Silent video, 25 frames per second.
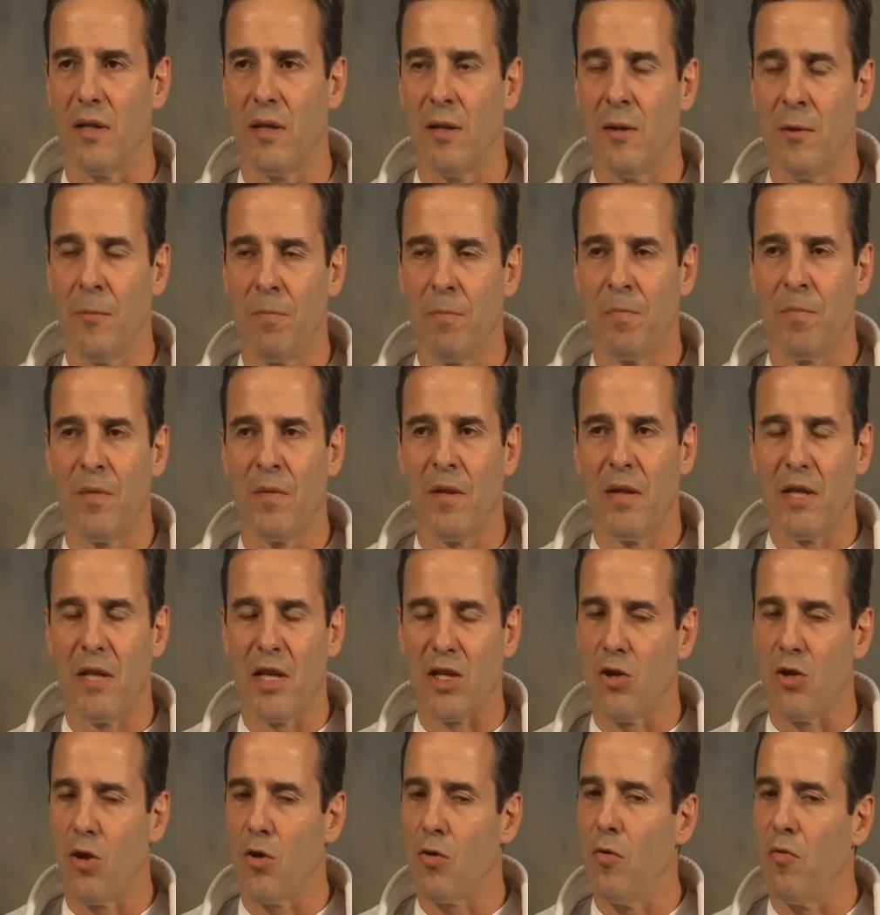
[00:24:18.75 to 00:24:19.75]
It
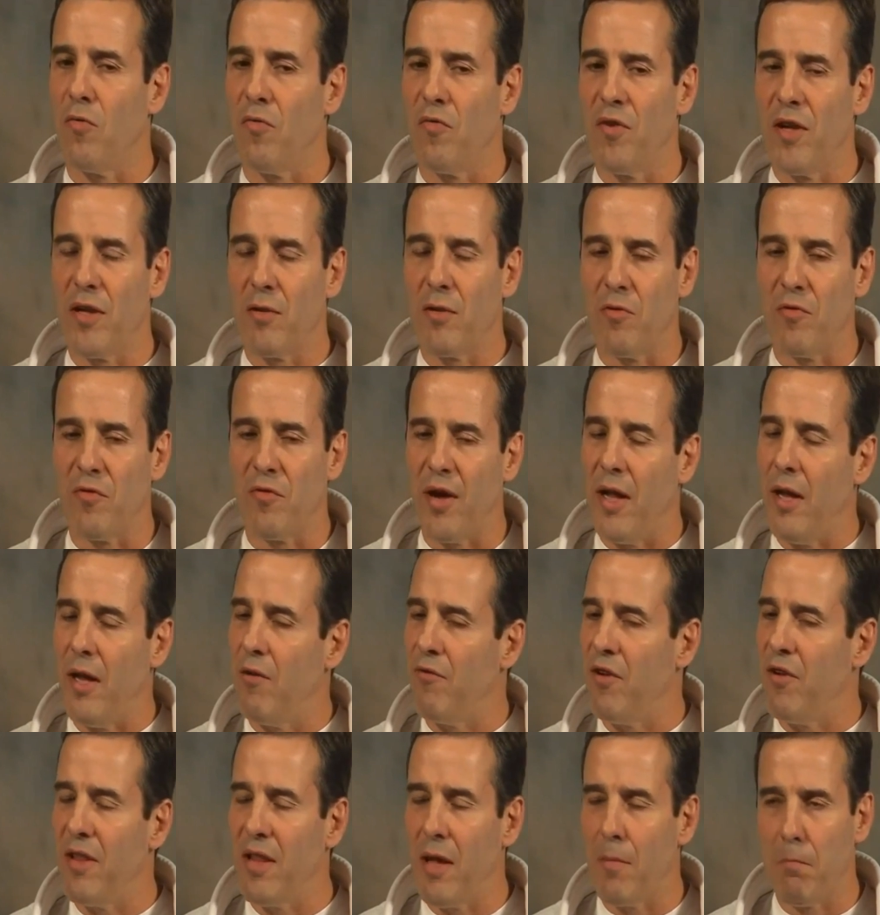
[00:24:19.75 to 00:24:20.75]
does not conflict with
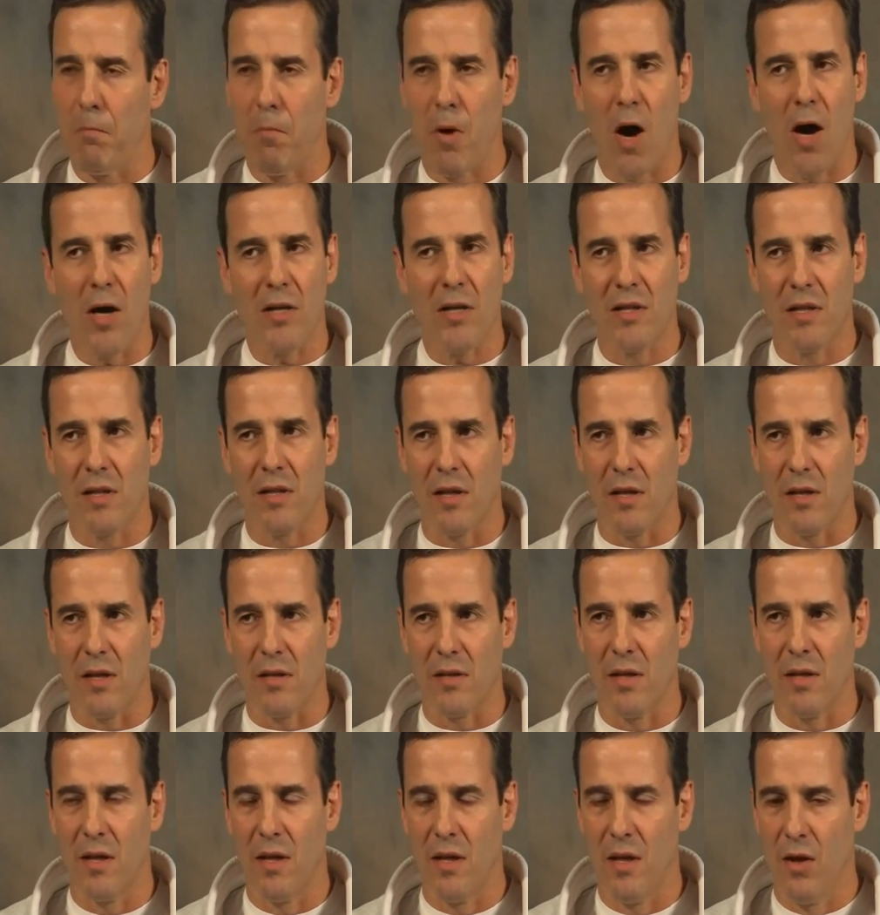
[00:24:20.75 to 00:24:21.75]
anything that boxing
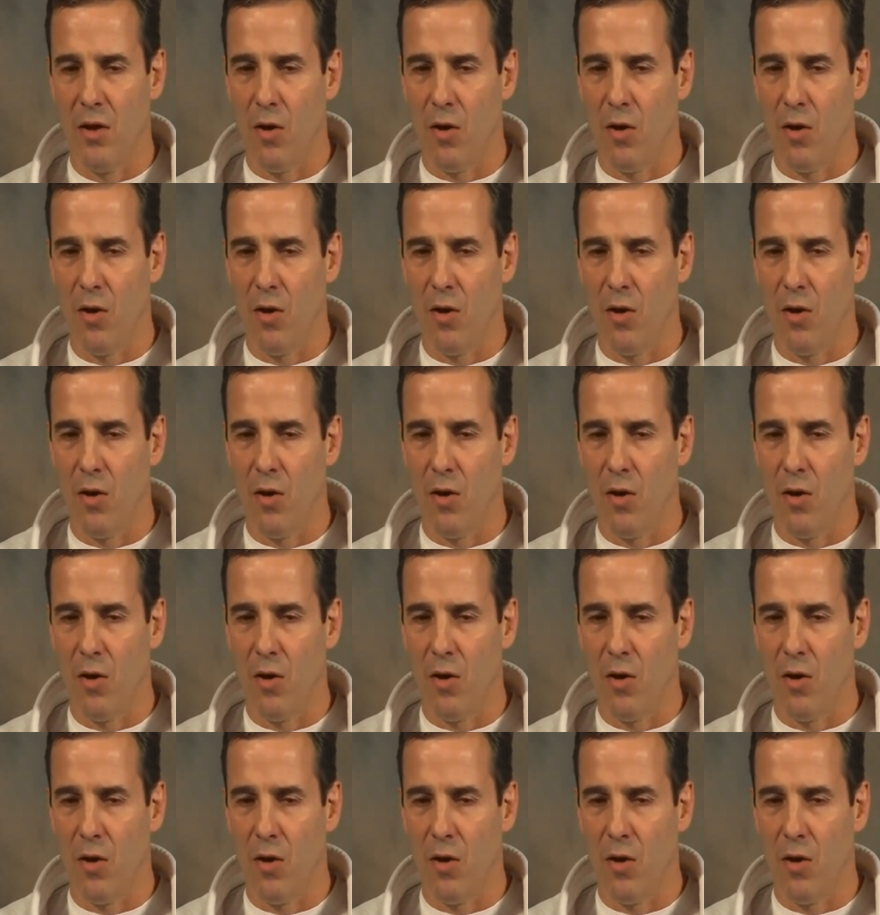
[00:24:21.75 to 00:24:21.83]
does.